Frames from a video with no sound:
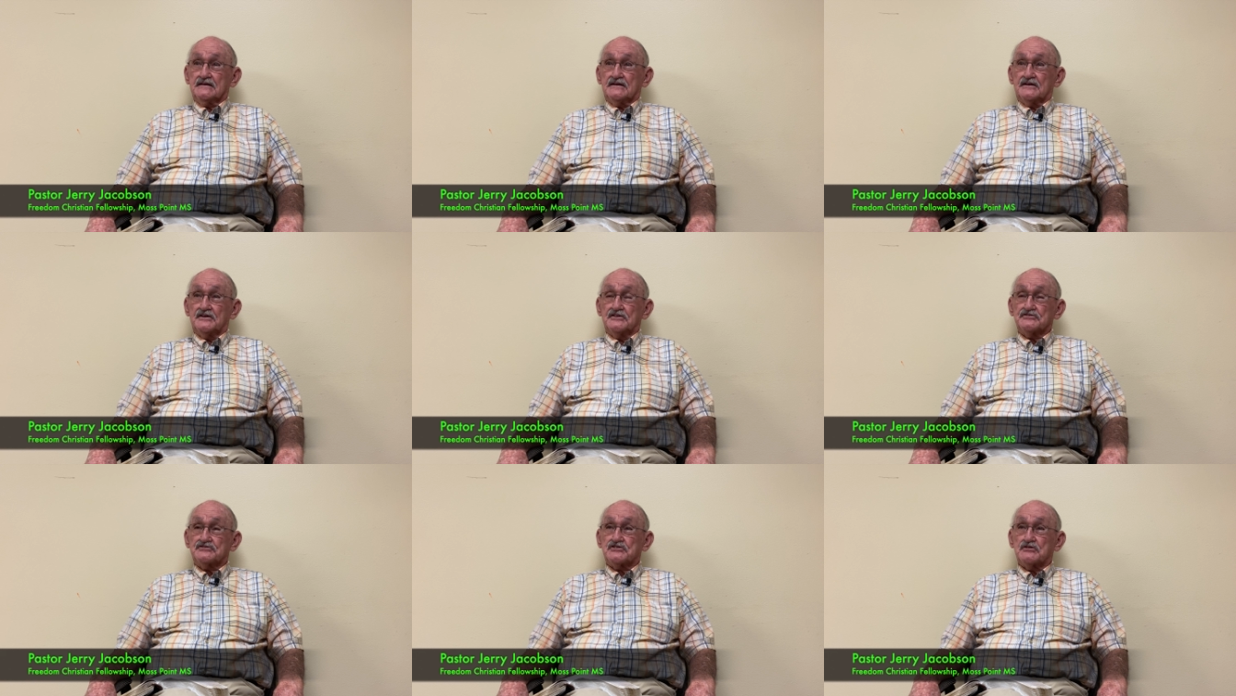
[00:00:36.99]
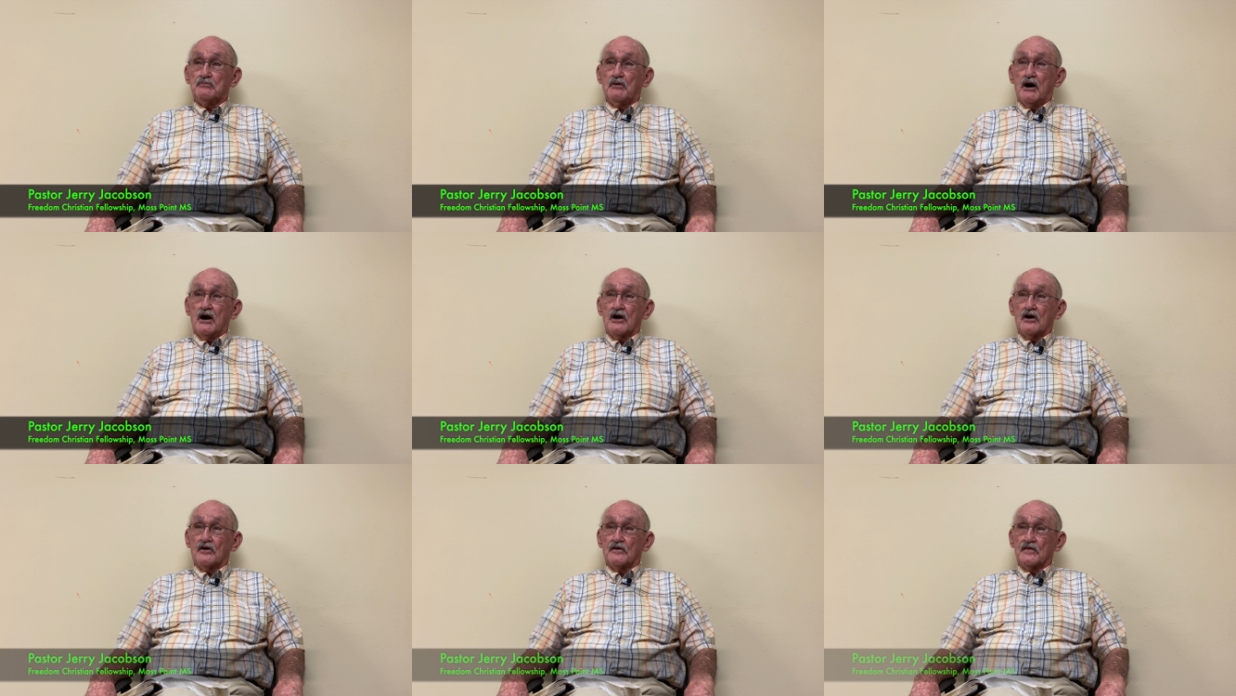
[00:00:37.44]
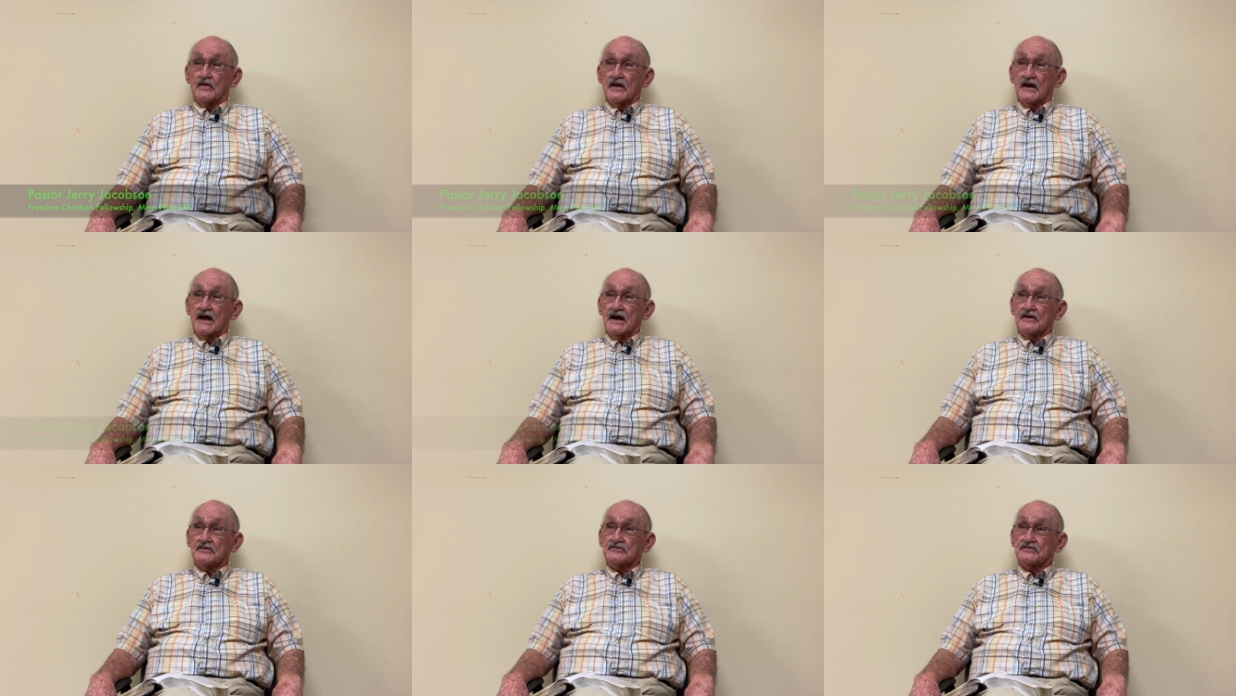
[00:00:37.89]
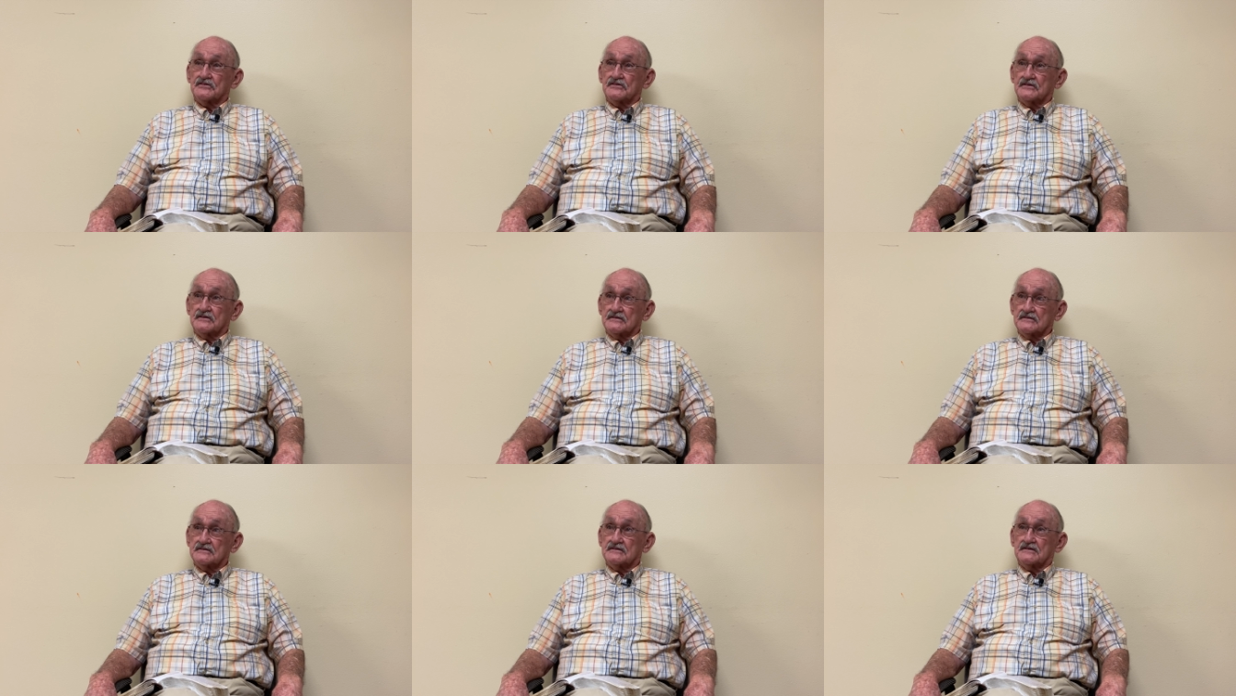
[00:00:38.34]
or is tomorrow the last? Tomorrow's
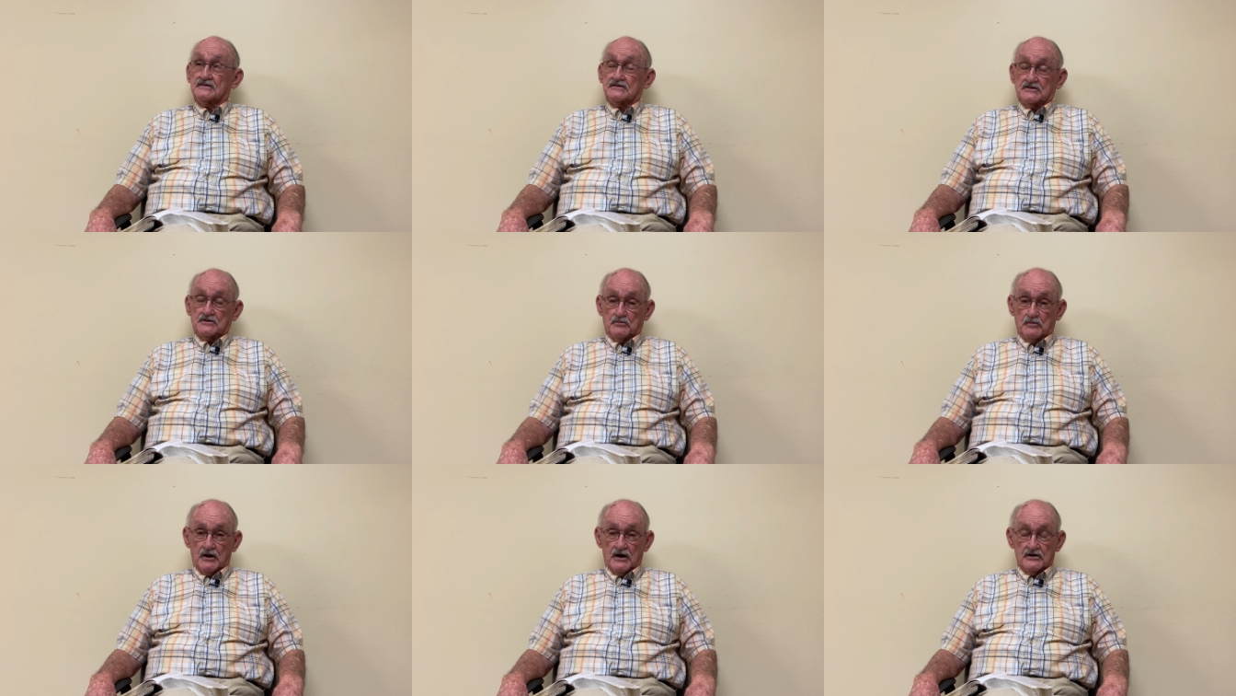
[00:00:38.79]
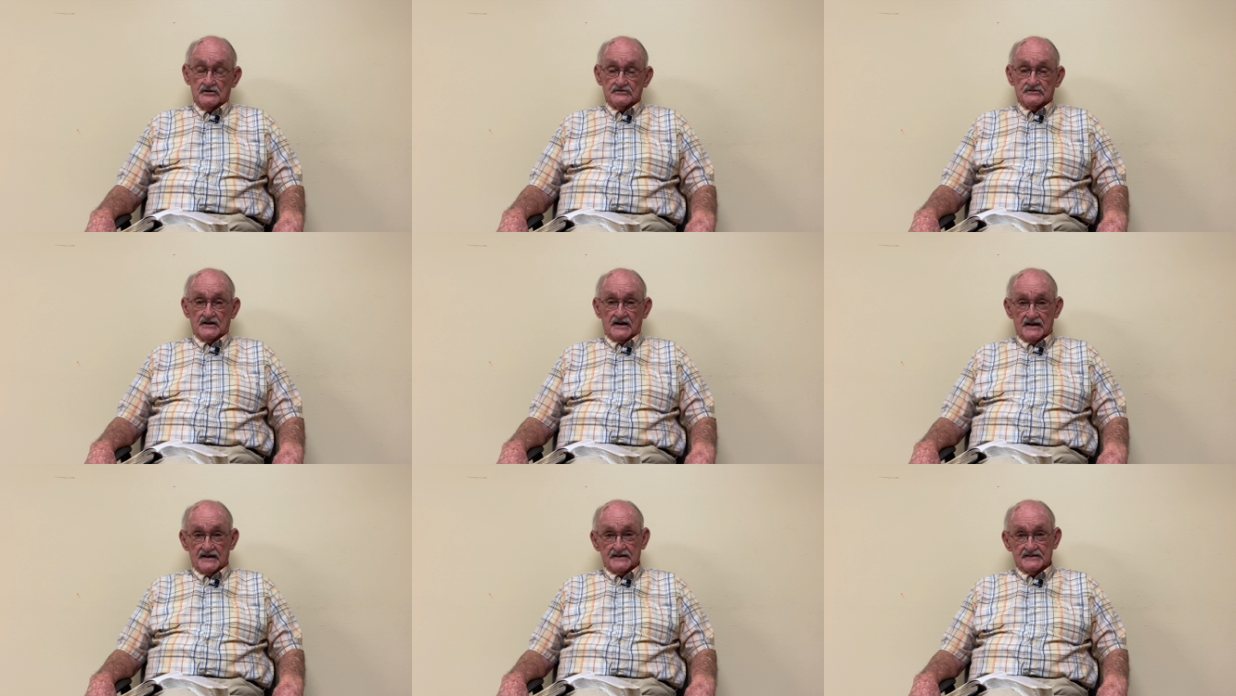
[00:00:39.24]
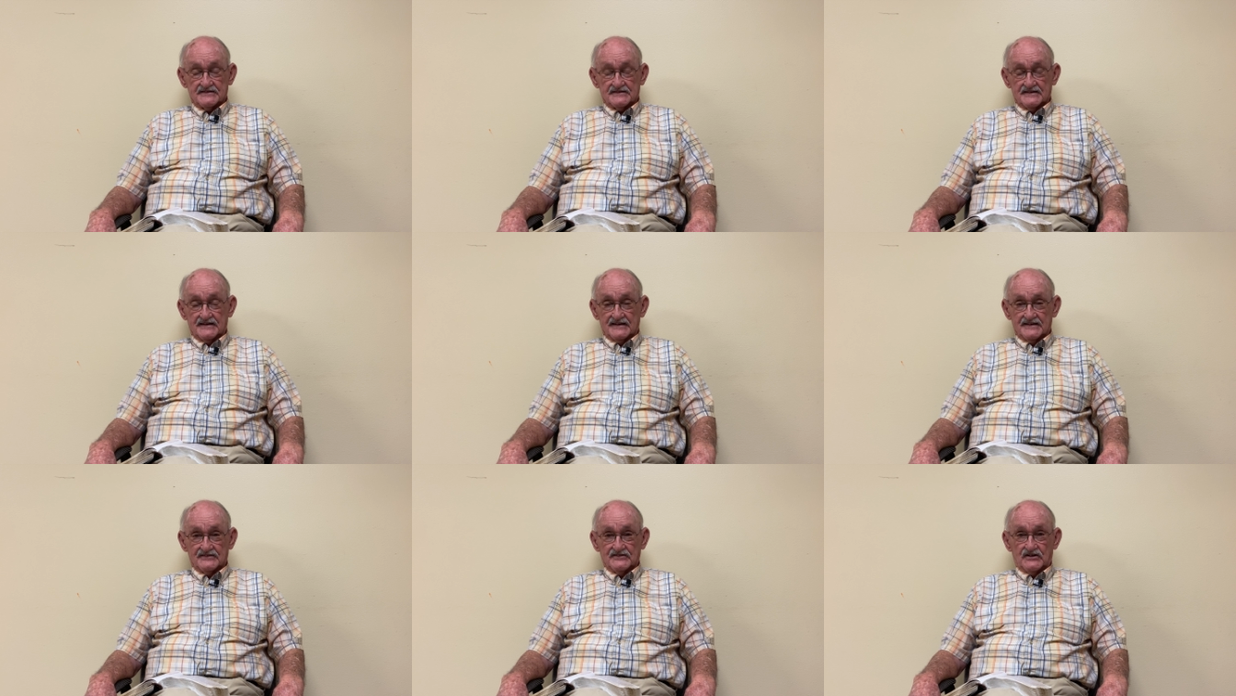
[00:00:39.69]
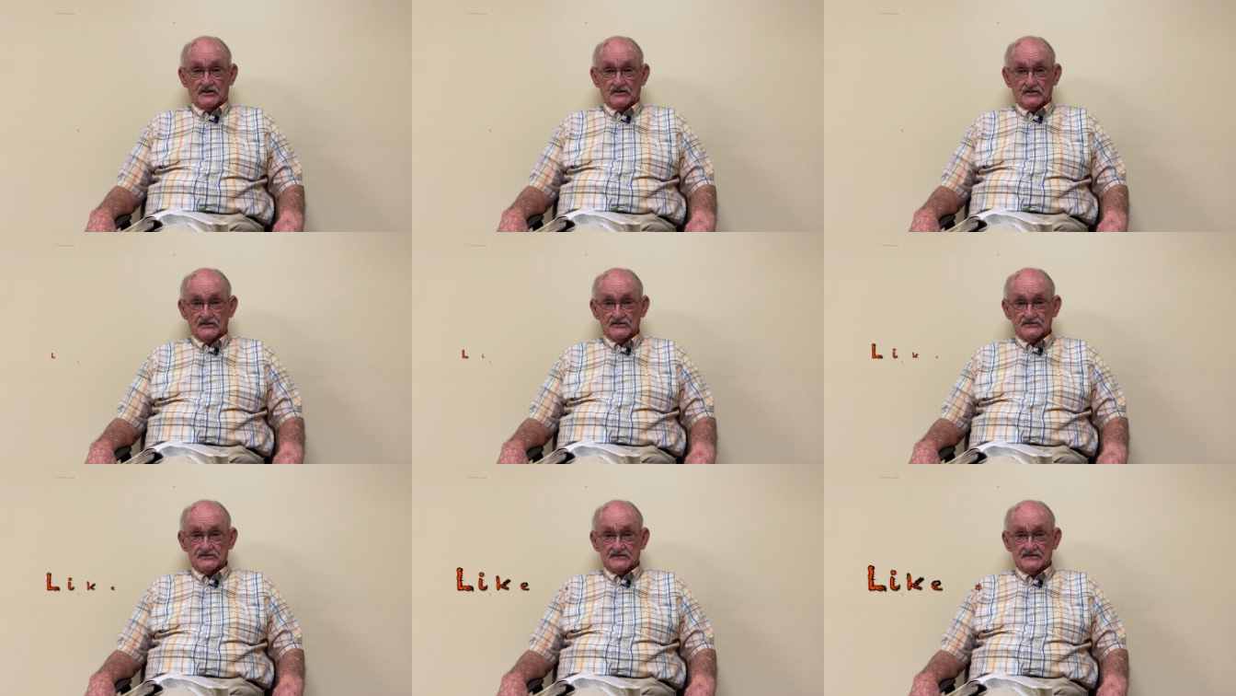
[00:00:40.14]
the last, tomorrow's the last day of
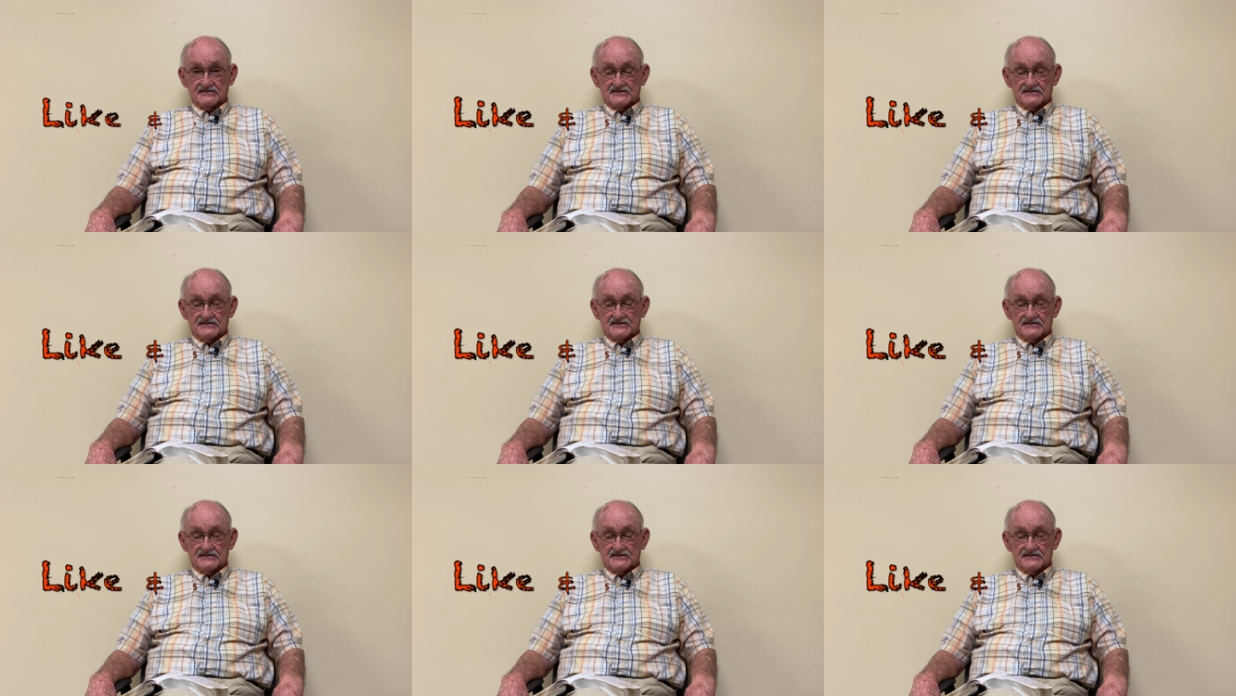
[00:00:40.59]
August.